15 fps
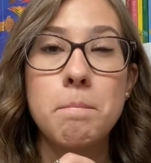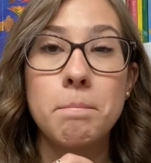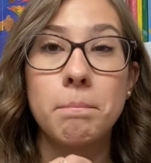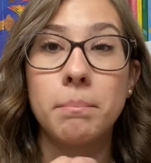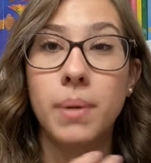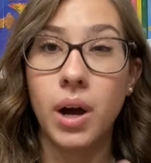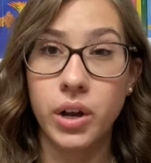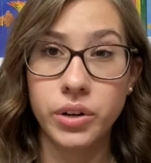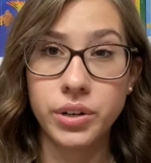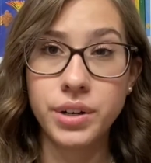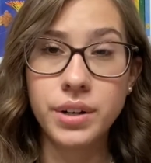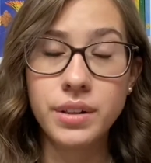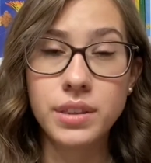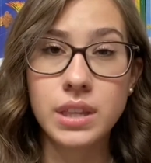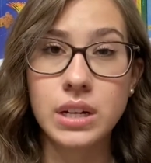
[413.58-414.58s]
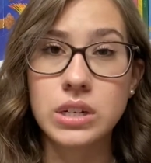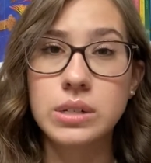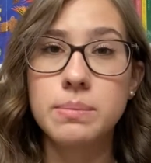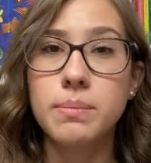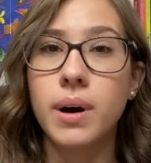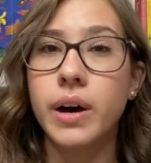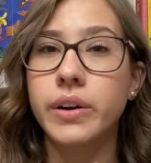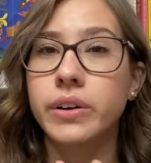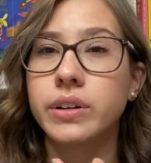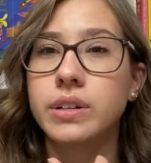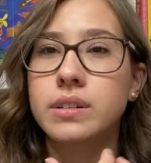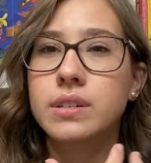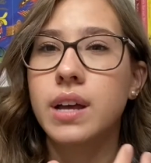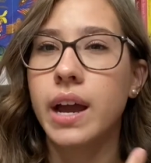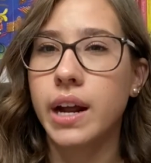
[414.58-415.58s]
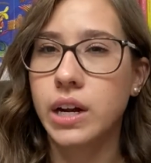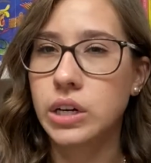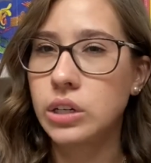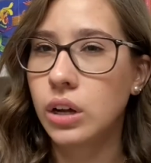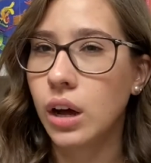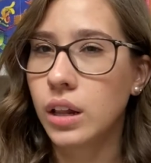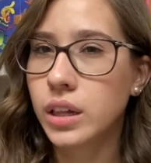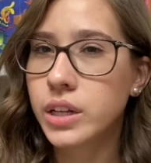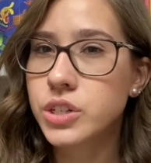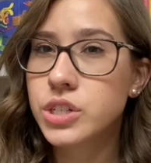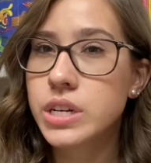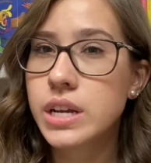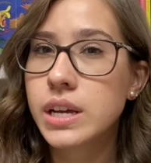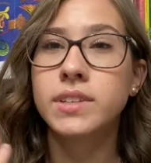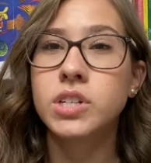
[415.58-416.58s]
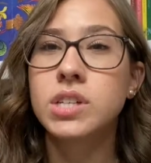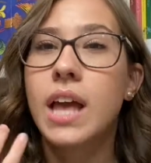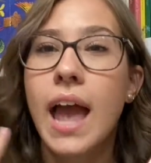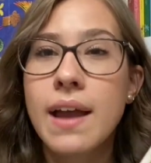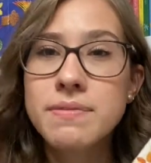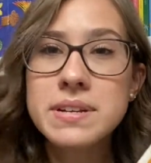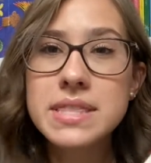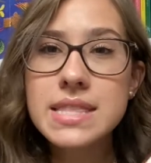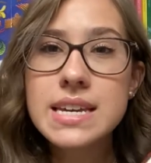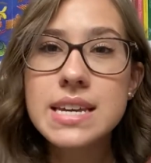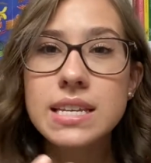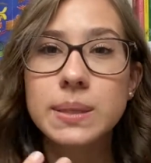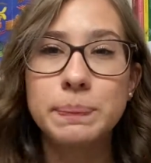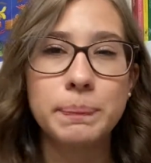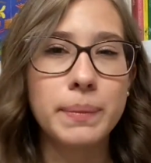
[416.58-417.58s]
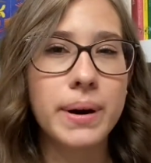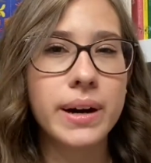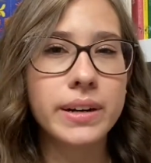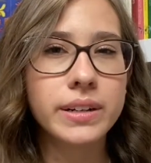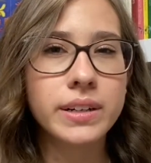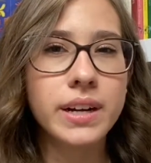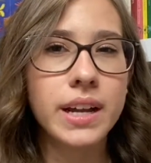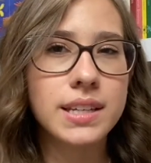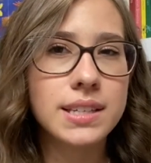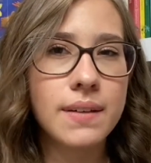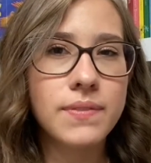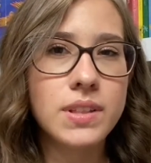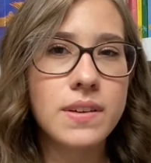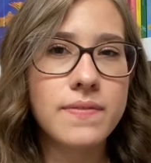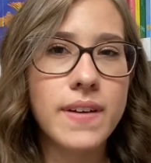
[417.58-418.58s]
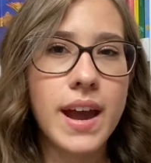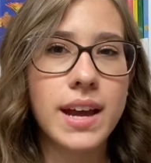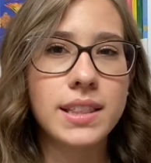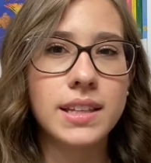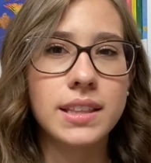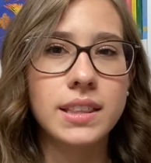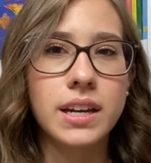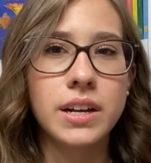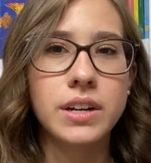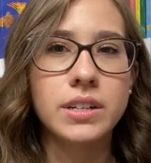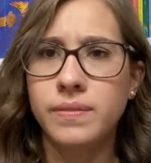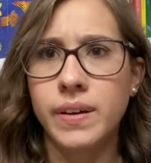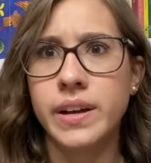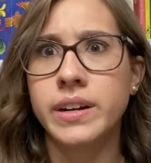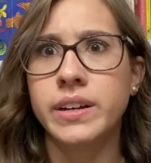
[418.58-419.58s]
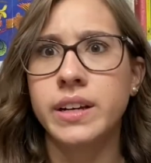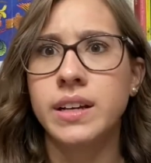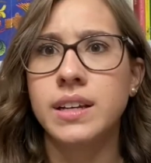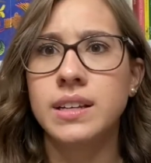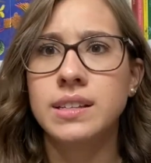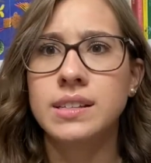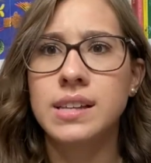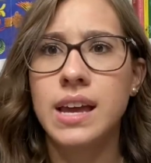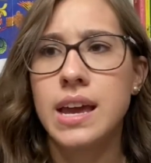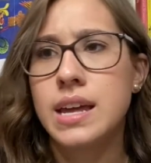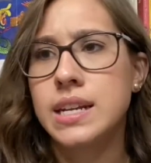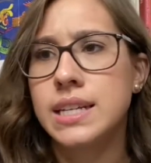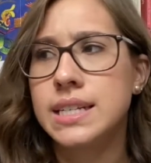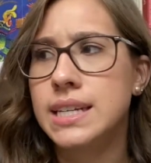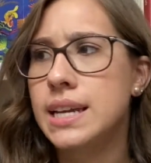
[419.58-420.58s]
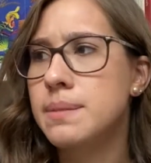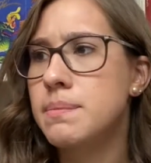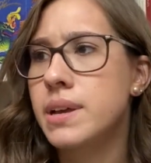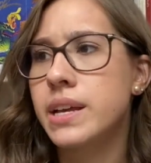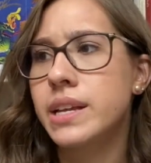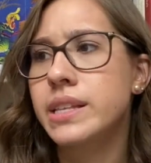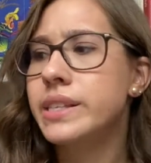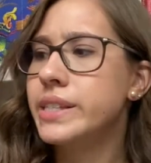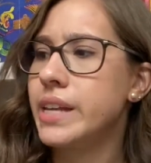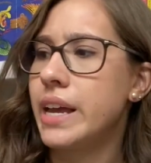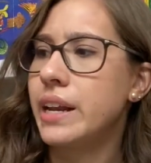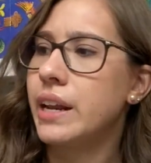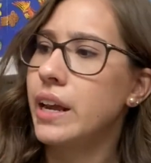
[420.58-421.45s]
modern. There's modern technology. Just everything is modern except for the fact that there's fairies and demons and